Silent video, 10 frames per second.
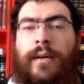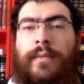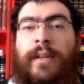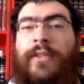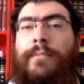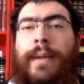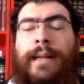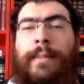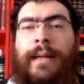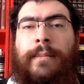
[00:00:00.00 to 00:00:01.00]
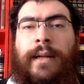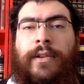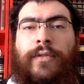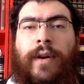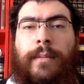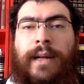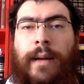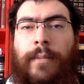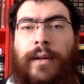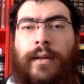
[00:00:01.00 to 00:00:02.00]
There's many Sfarim in
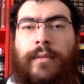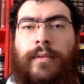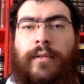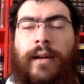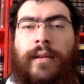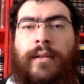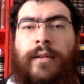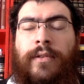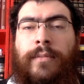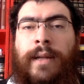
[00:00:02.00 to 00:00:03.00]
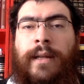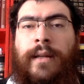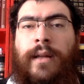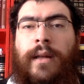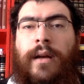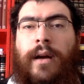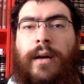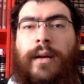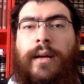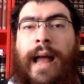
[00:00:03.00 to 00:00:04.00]
Kabbala. There's many
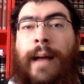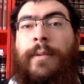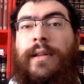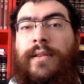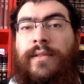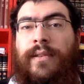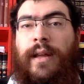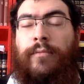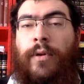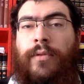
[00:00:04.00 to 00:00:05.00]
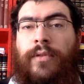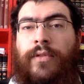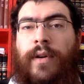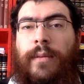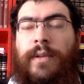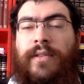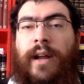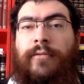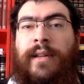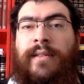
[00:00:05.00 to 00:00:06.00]
Kabbalists that wrote Sfarim. There's
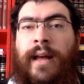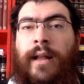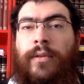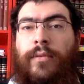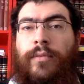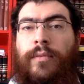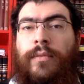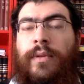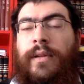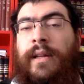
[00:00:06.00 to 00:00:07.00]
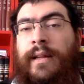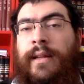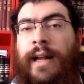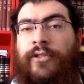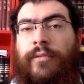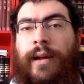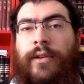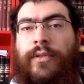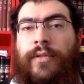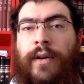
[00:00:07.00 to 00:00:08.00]
Arizal, who he didn't actually write a
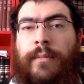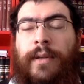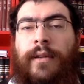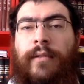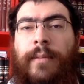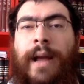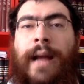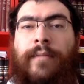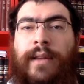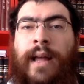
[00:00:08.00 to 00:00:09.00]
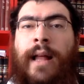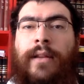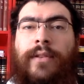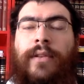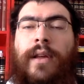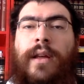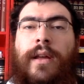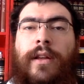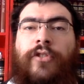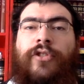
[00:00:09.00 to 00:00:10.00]
Sfarim, but the Reb Chaim Vitalis,
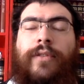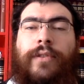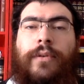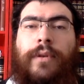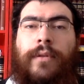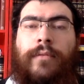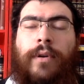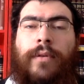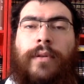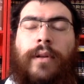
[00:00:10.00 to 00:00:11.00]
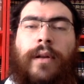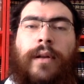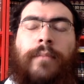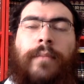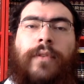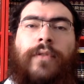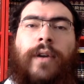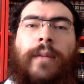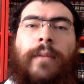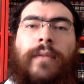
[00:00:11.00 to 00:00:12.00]
his chief student, wrote
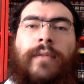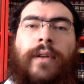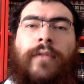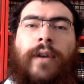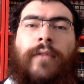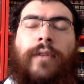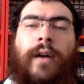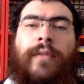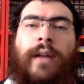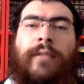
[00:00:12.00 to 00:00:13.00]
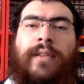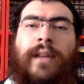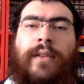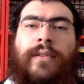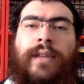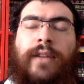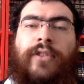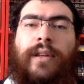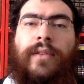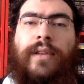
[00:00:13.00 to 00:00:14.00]
Sfarim of the Arizal's
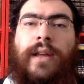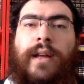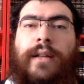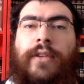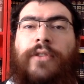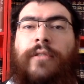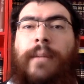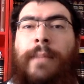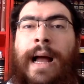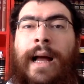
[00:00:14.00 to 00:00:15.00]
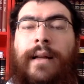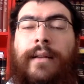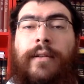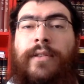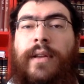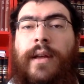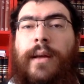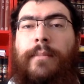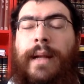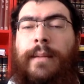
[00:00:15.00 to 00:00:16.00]
teachings. There's the Ramak. There's
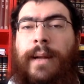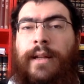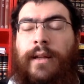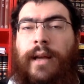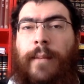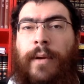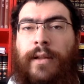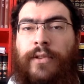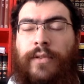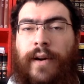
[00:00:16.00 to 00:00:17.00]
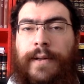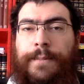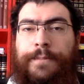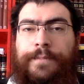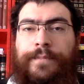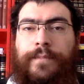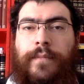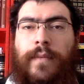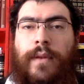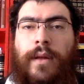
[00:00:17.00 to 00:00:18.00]
many Kabbalah Sfarim.
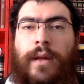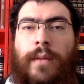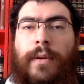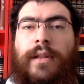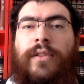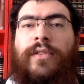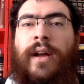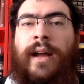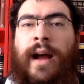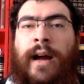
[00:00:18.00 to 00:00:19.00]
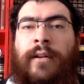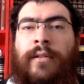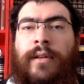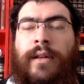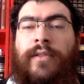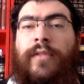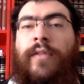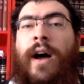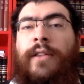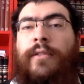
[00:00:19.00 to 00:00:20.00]
But the Zohar is the
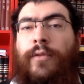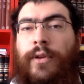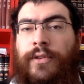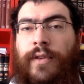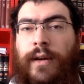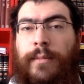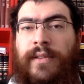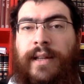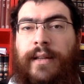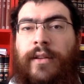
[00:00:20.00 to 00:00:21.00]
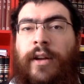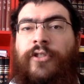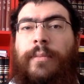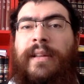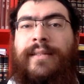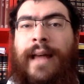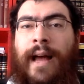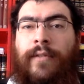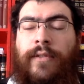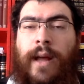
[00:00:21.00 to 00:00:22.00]
father of all Sfarim. It's like the Tarsha
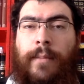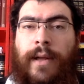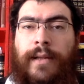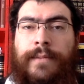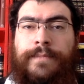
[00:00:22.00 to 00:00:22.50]
B'Ksav of Kabbala.